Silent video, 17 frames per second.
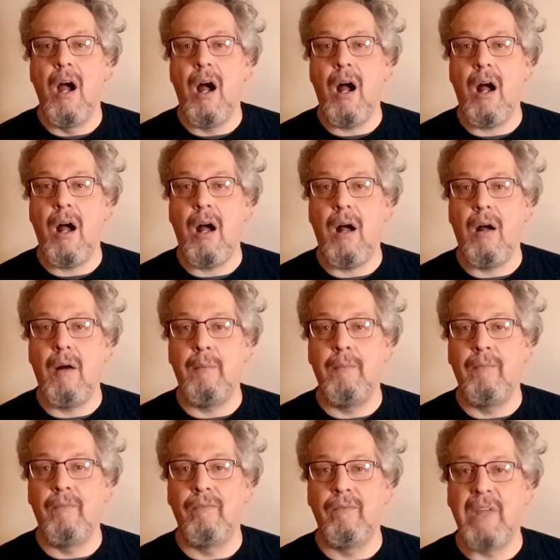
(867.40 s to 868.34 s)

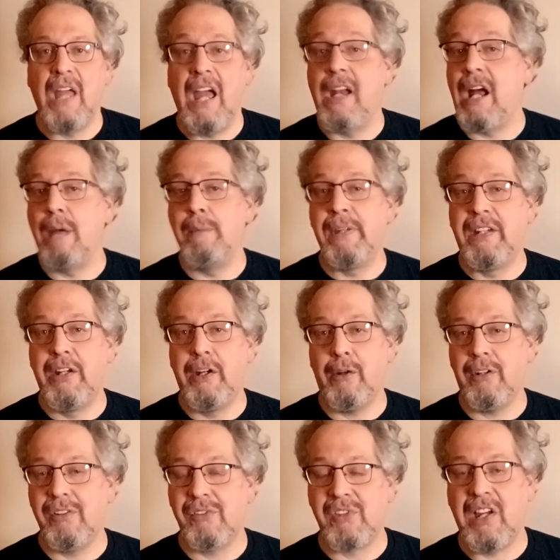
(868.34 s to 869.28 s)
And I'd be
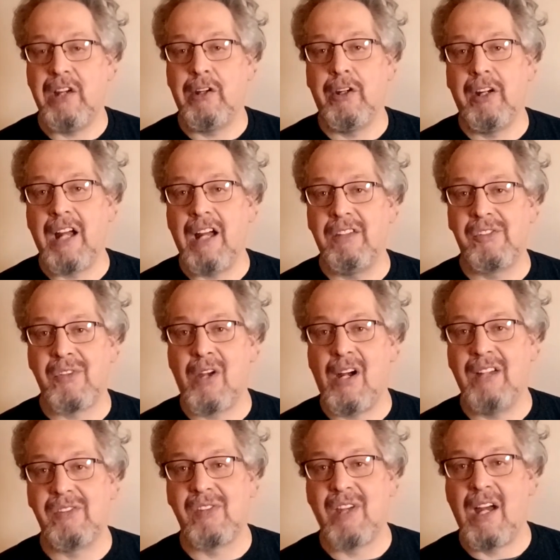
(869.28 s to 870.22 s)
curious to hear you guys'
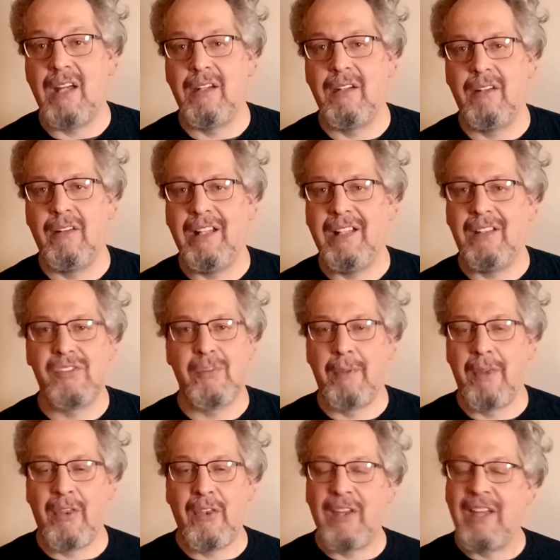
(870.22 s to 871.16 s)
thoughts on
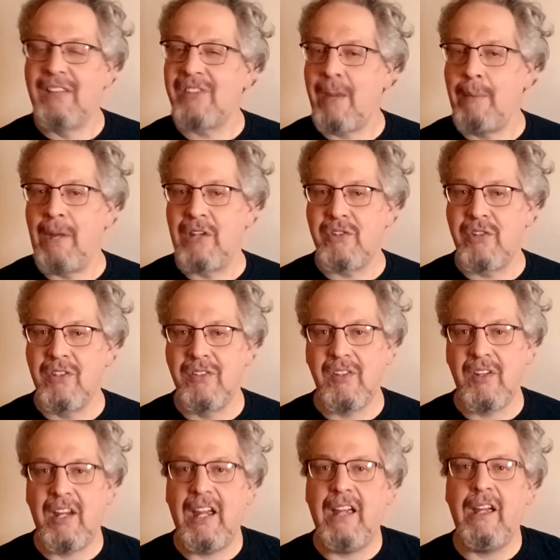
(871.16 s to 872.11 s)
some of the things I mentioned
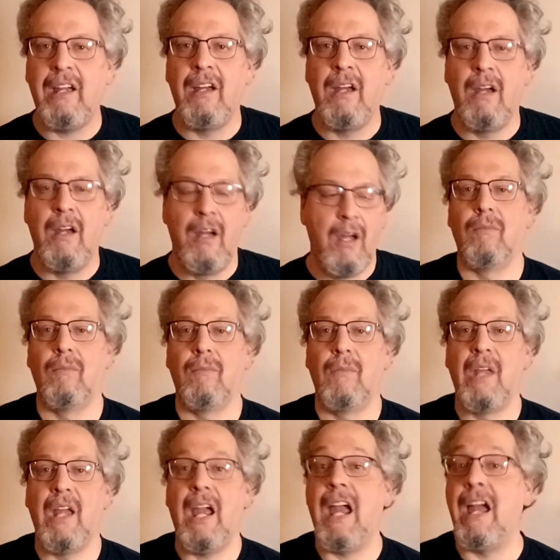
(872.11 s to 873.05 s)
today.
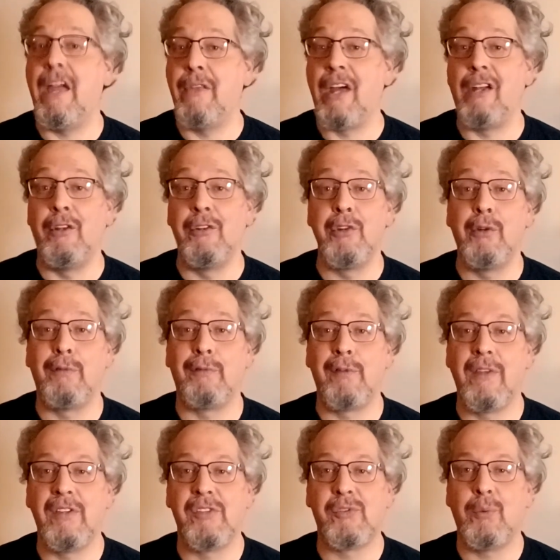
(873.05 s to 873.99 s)
And that'll do it
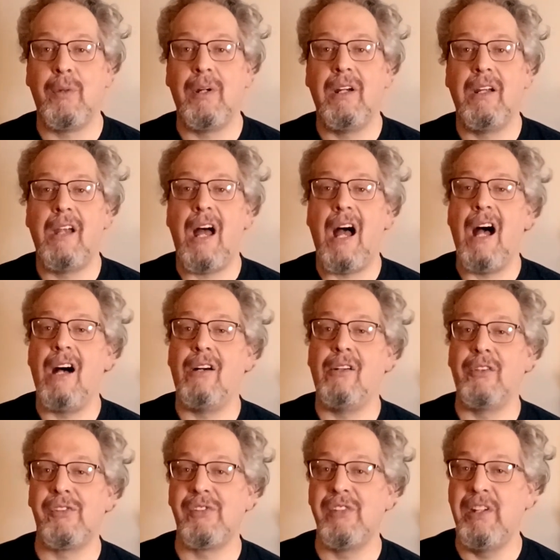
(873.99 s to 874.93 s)
for this one.
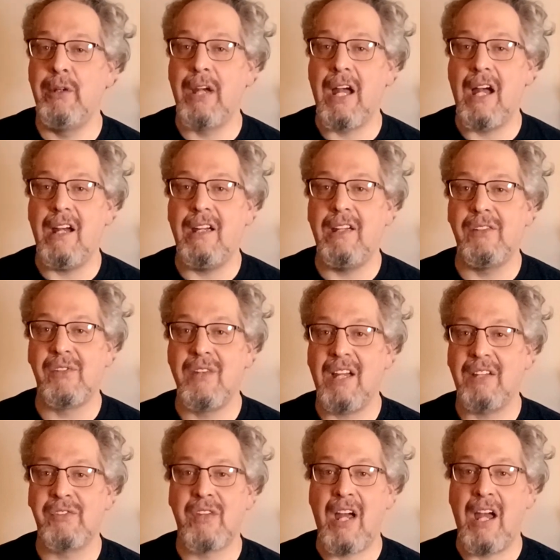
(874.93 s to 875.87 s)
I'll see you guys
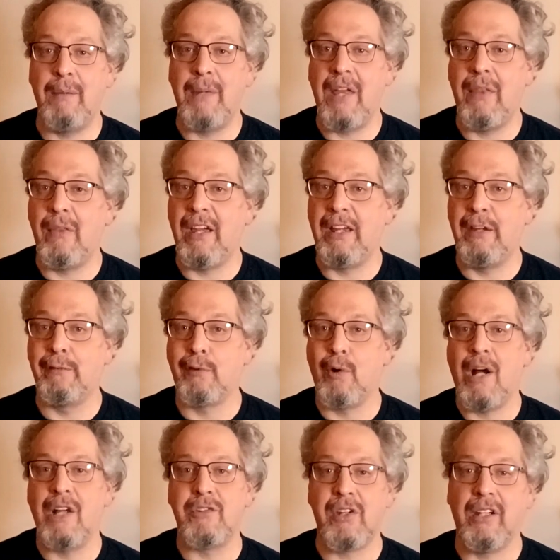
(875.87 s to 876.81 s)
next time, and thank you for
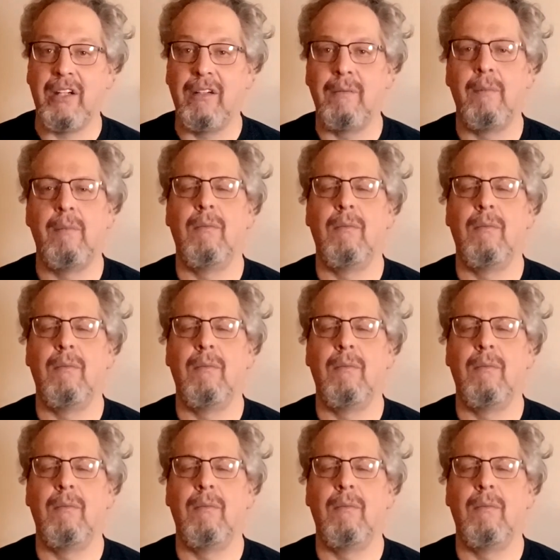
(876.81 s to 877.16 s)
watching.